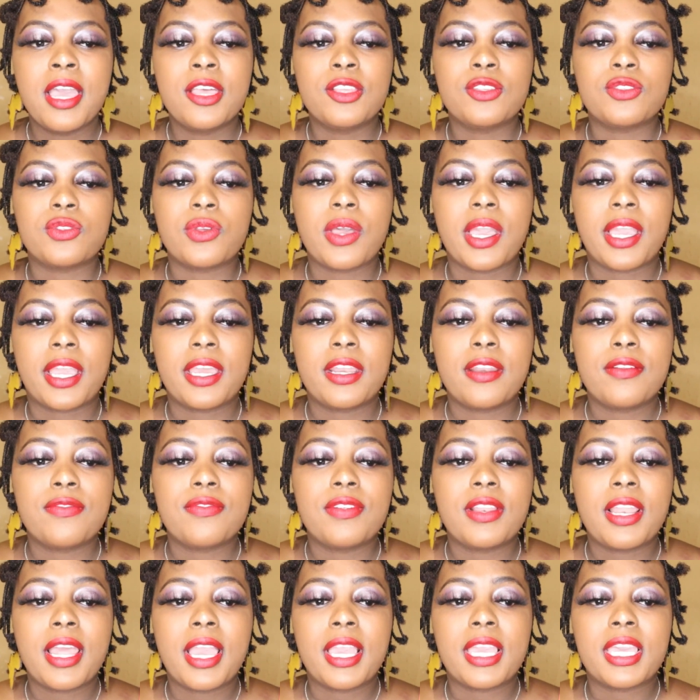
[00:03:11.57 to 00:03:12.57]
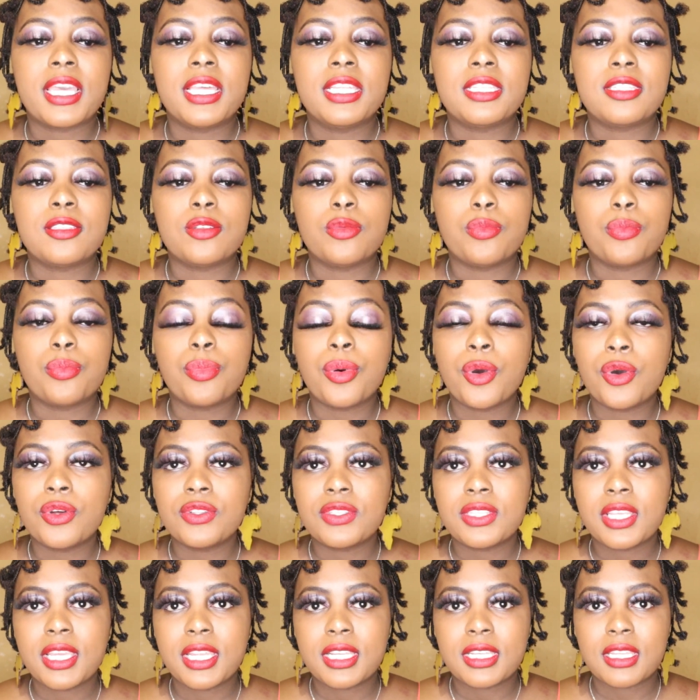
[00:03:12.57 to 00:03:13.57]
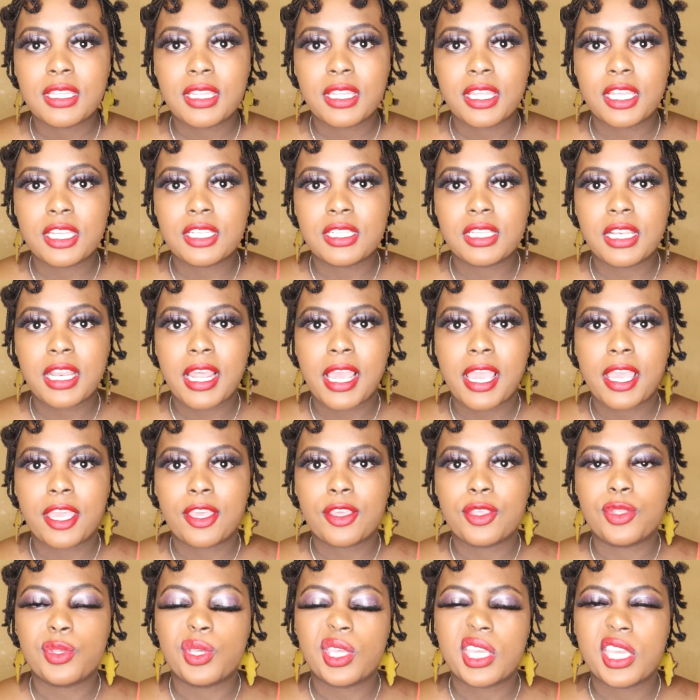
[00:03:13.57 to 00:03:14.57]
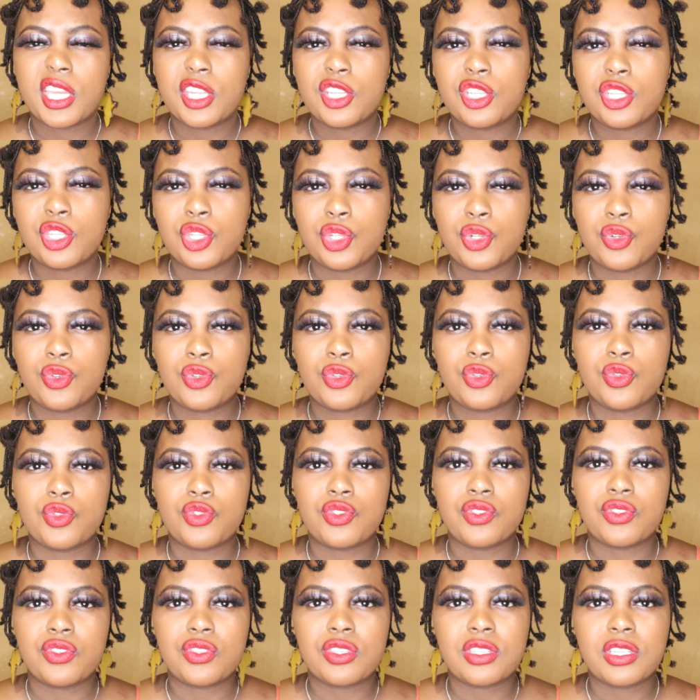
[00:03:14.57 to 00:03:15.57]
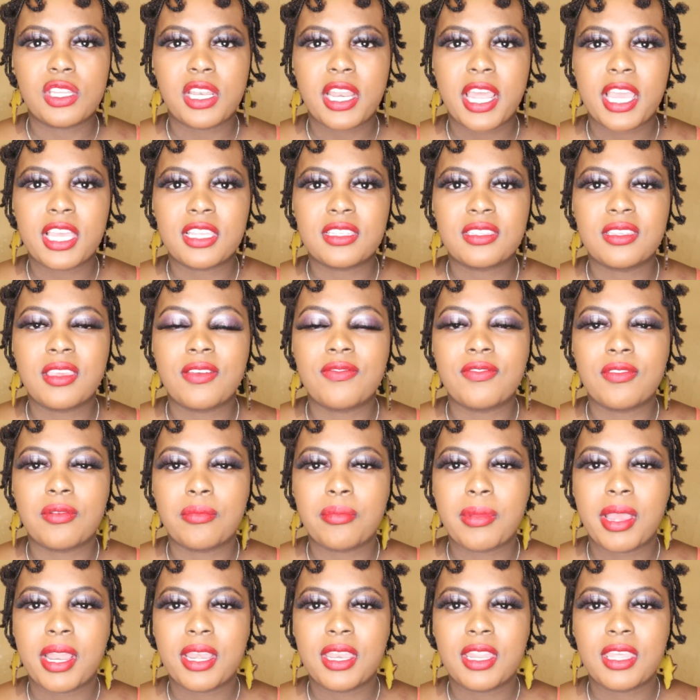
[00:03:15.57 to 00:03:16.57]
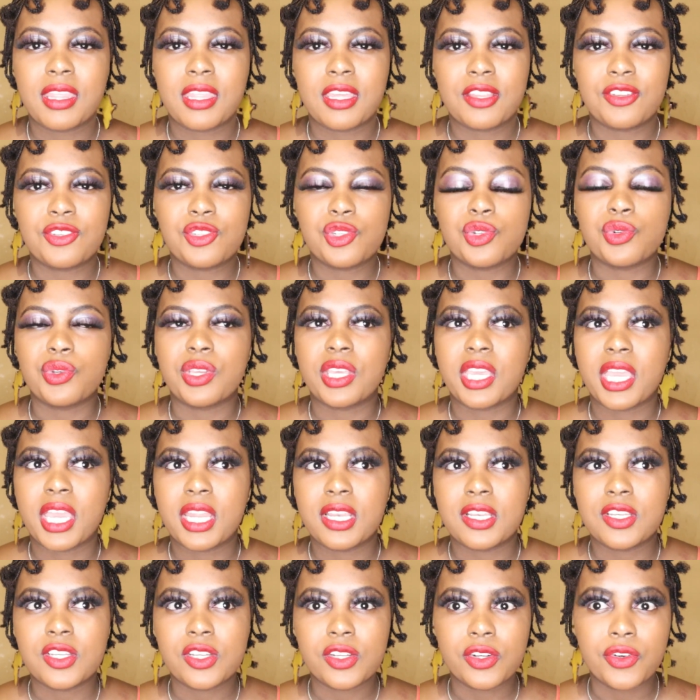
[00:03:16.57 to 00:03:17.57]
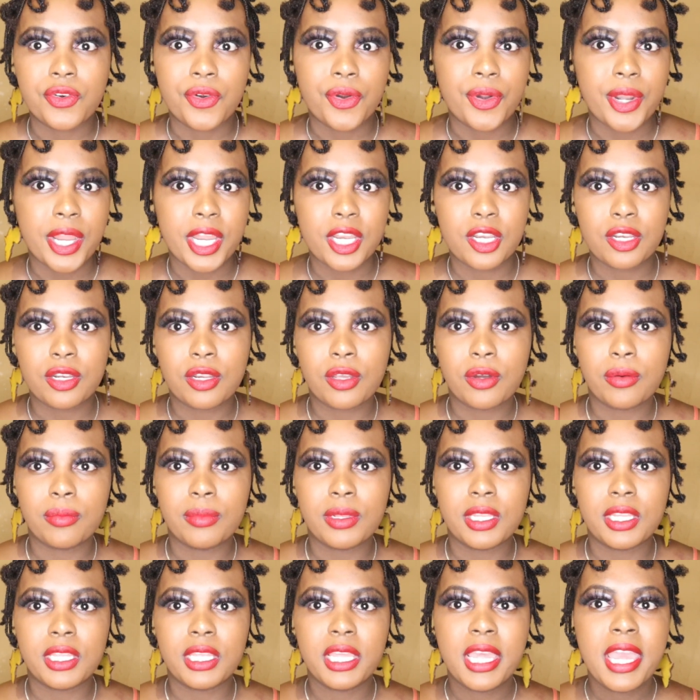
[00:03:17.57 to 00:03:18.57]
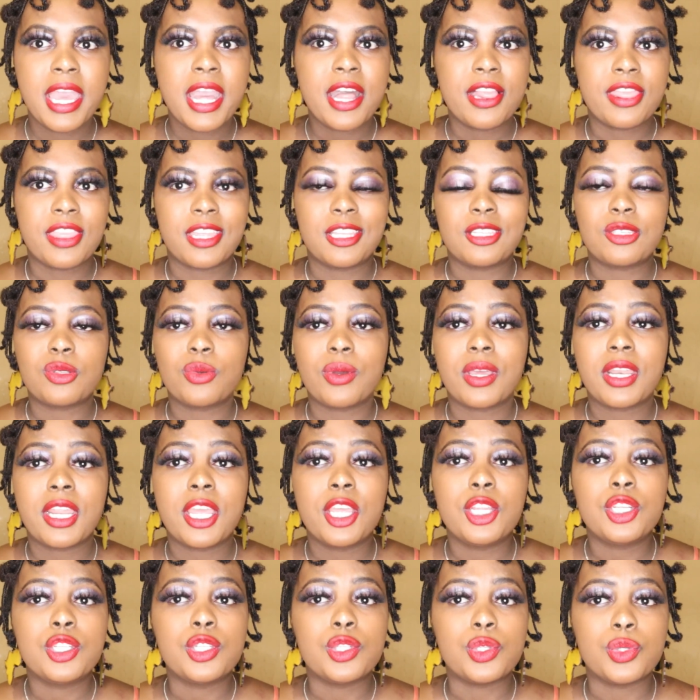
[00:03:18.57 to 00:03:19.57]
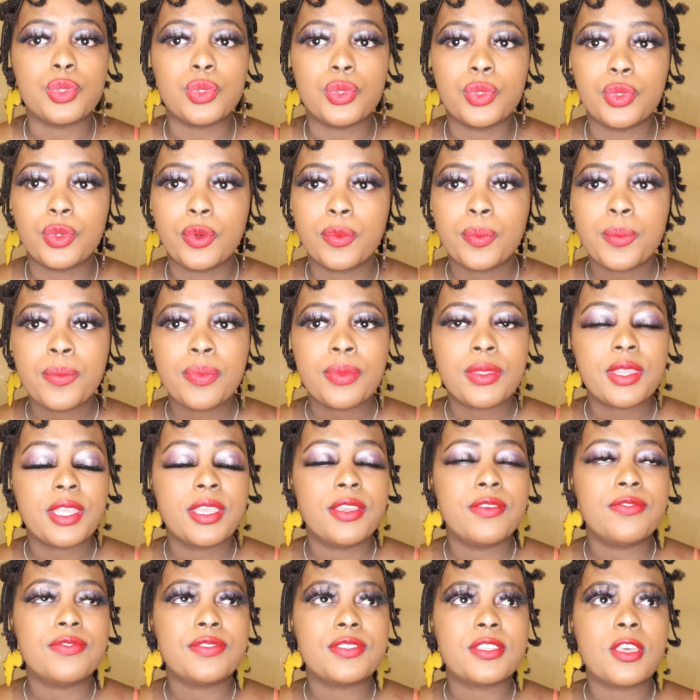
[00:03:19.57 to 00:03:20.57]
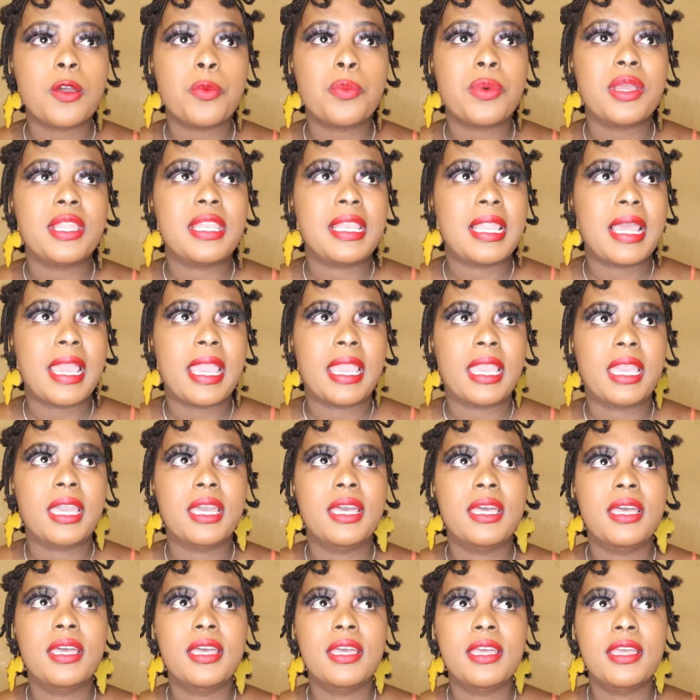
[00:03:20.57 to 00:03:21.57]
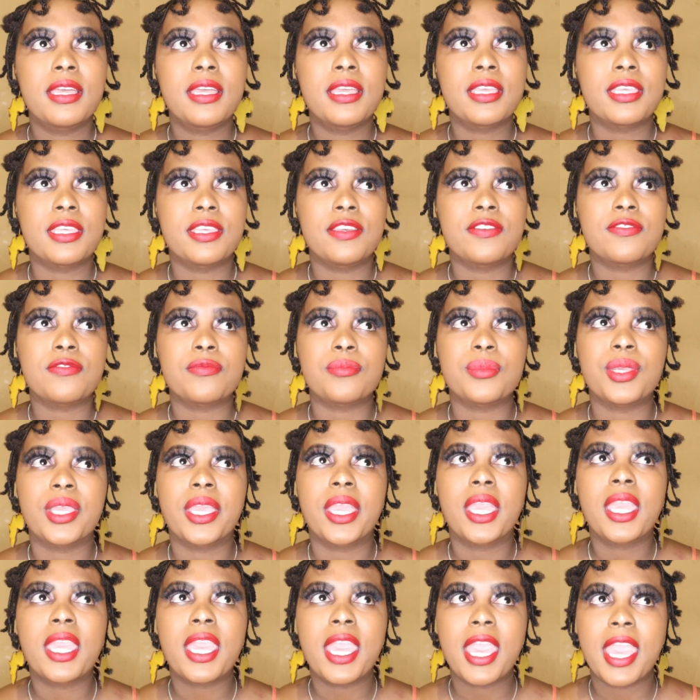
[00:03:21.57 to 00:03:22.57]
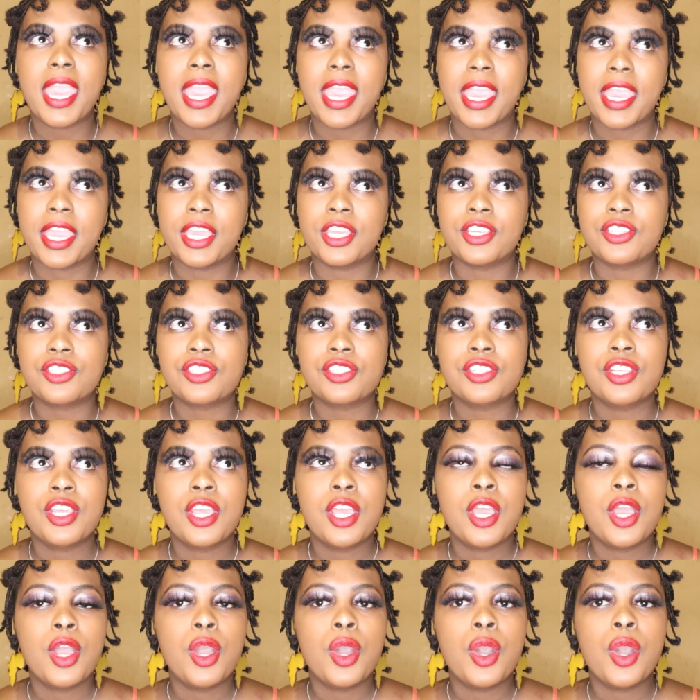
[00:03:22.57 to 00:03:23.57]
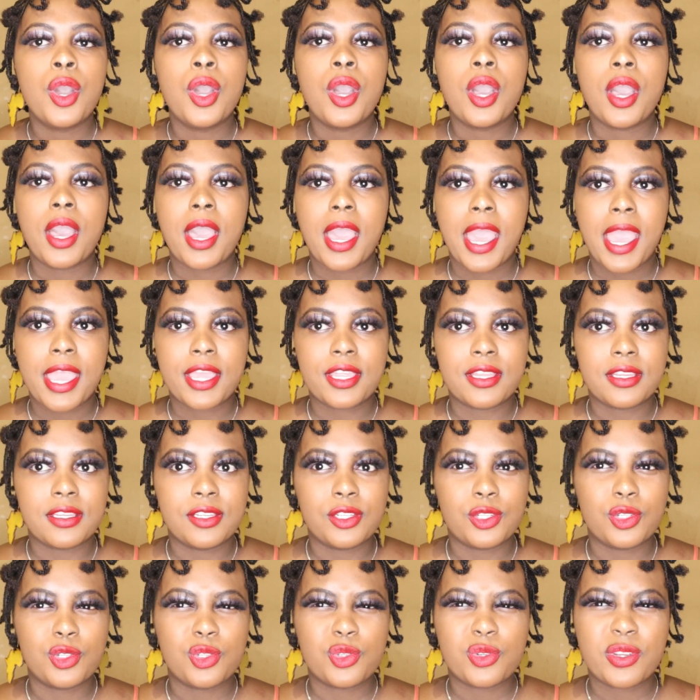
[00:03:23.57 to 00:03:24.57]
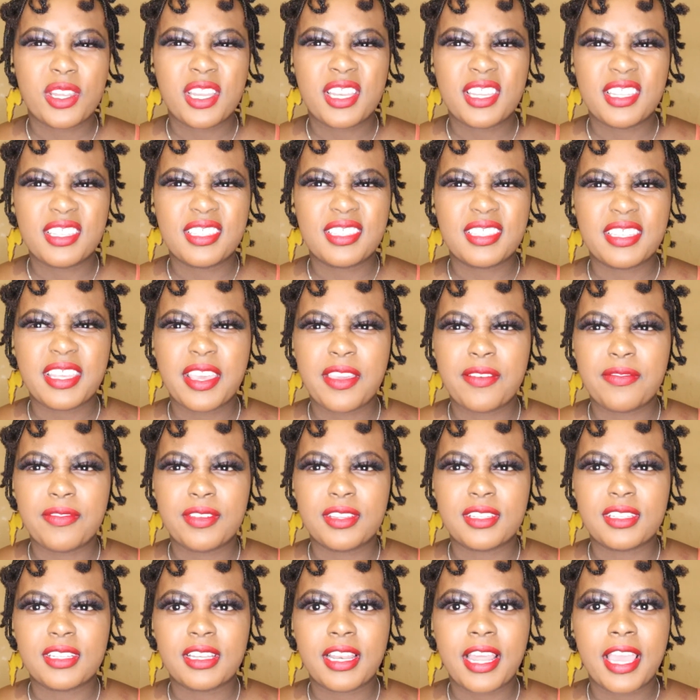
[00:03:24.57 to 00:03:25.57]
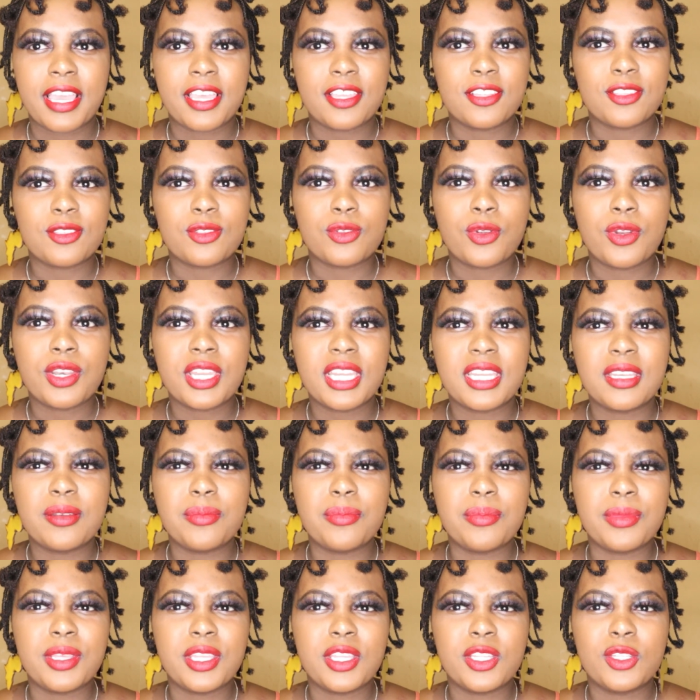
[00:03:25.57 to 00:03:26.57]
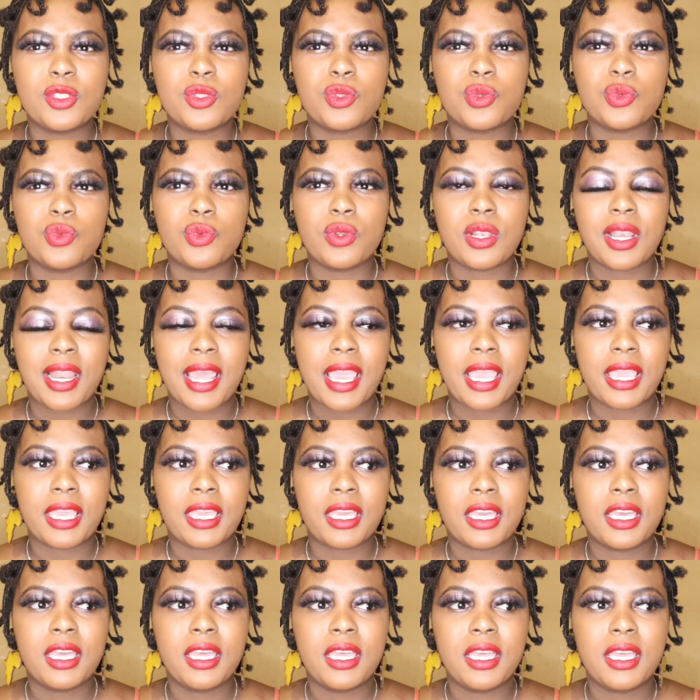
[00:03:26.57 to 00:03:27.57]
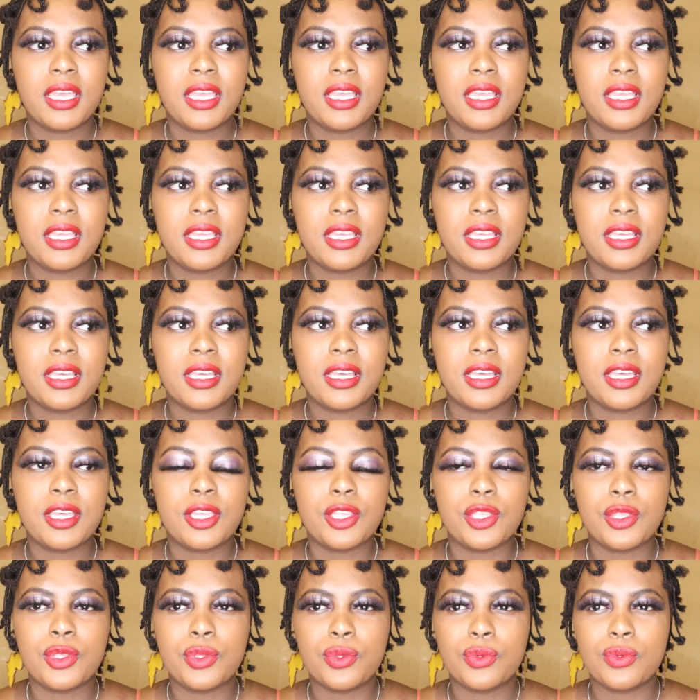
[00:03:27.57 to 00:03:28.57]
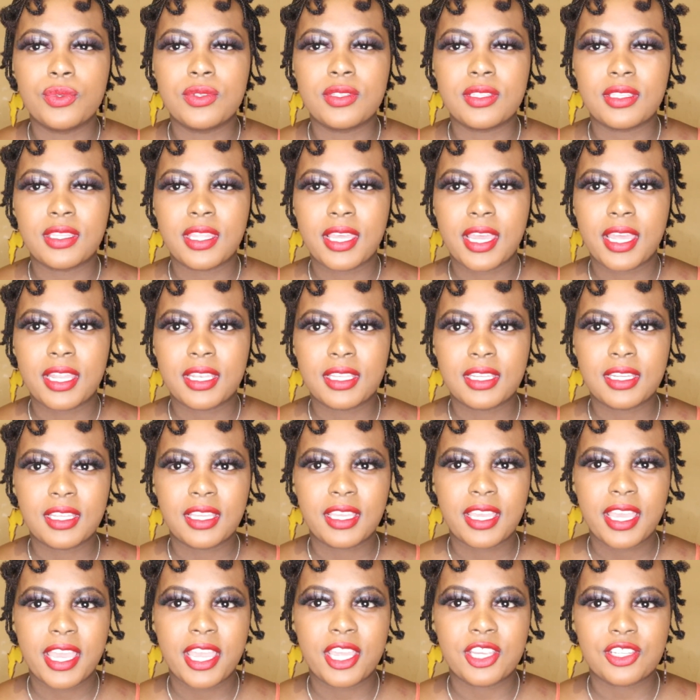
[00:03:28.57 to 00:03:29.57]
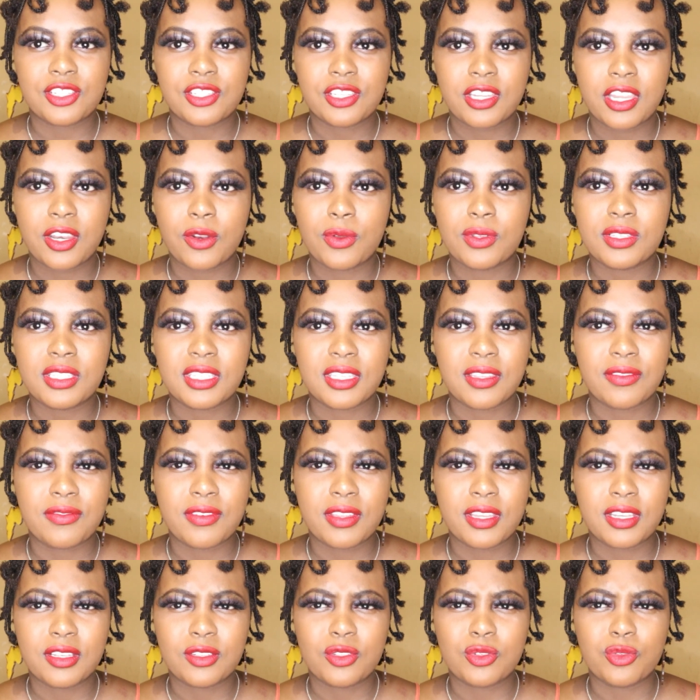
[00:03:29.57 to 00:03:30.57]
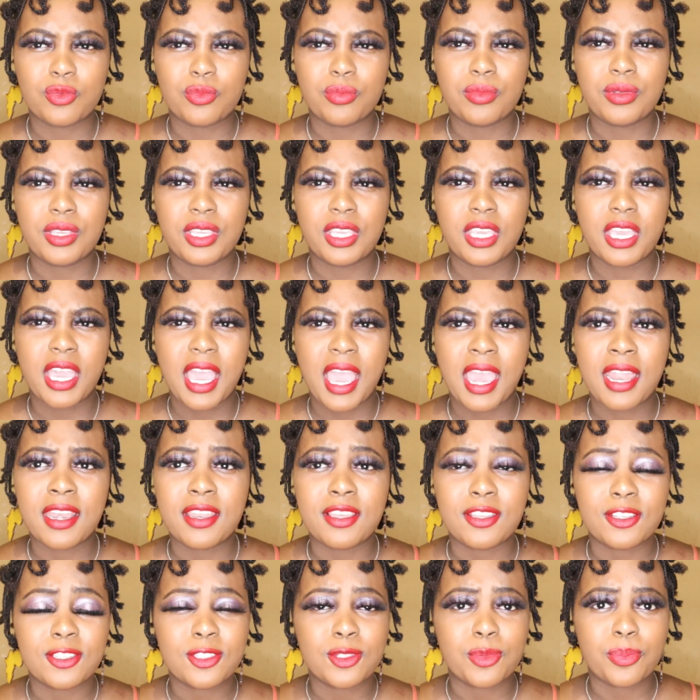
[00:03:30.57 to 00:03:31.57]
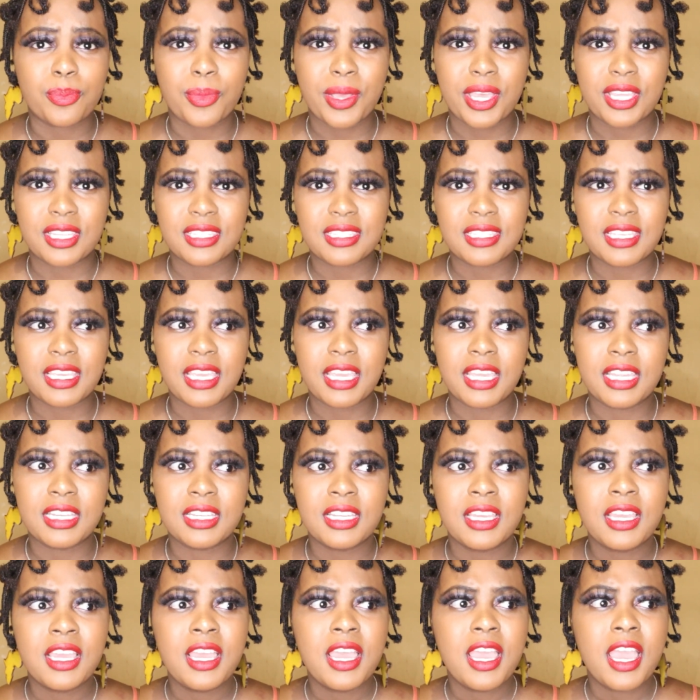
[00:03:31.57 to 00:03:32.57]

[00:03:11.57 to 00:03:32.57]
So I kind of feel like it's important that like you get used to just like saving money that you get randomly. That's what I do. If someone like give me cash, I usually save it. Like it's not in me to like use that cash that was given to me unexpected.